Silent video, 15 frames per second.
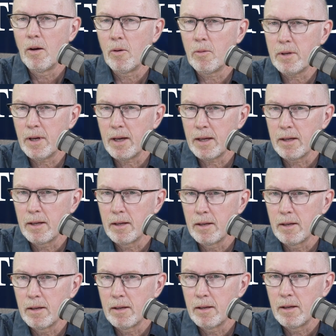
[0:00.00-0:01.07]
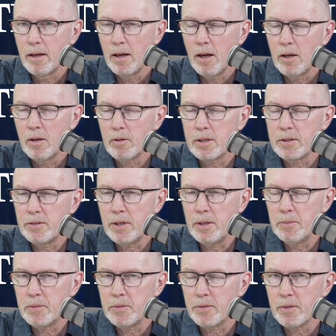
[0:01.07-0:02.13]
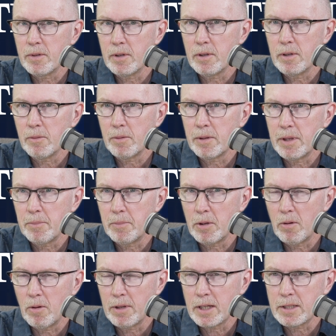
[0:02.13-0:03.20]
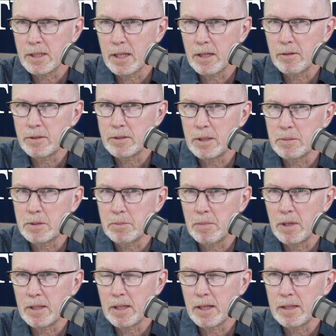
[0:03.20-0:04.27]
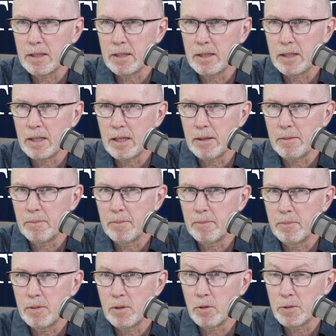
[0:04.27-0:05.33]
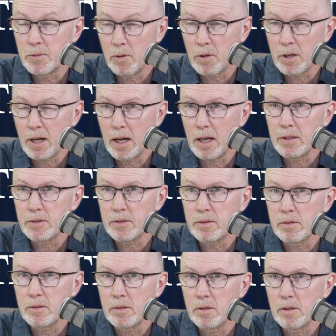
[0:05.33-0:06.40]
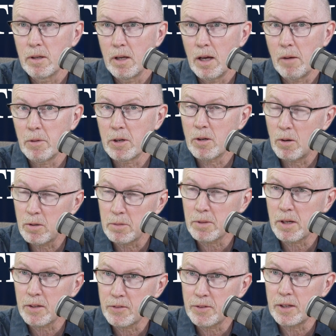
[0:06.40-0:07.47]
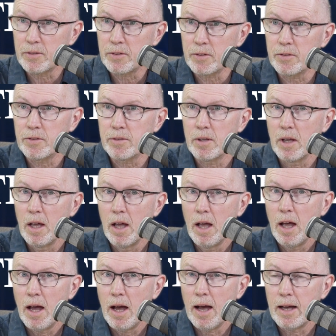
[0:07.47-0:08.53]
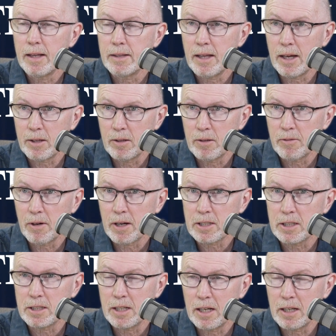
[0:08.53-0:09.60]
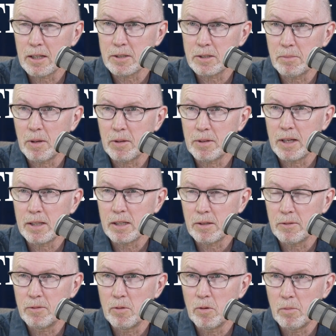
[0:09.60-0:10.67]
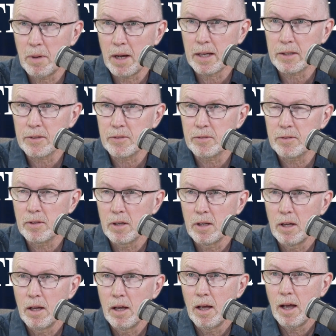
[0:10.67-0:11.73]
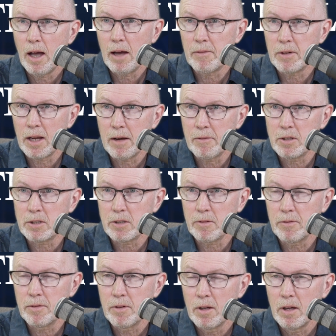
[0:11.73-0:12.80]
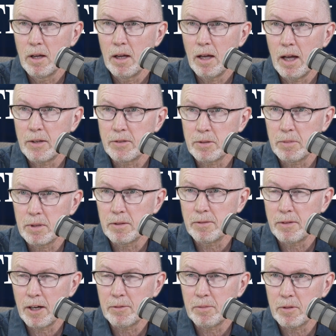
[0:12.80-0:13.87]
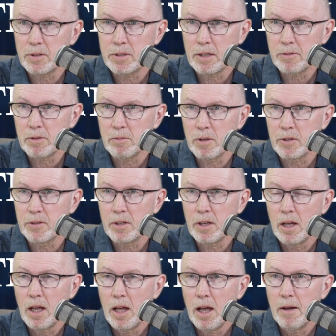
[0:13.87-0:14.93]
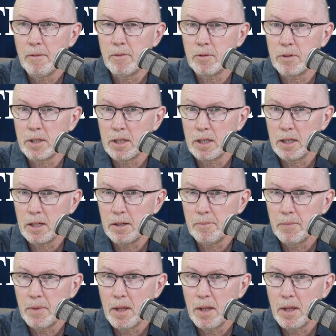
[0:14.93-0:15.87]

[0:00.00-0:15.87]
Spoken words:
Okay. Look, it seems put all that together, it seems to me that those forecasts, and we'll call them consensus, and thank you for actually telling us about that the 4 banks have an average of estimate of 5.7, was it, for the year?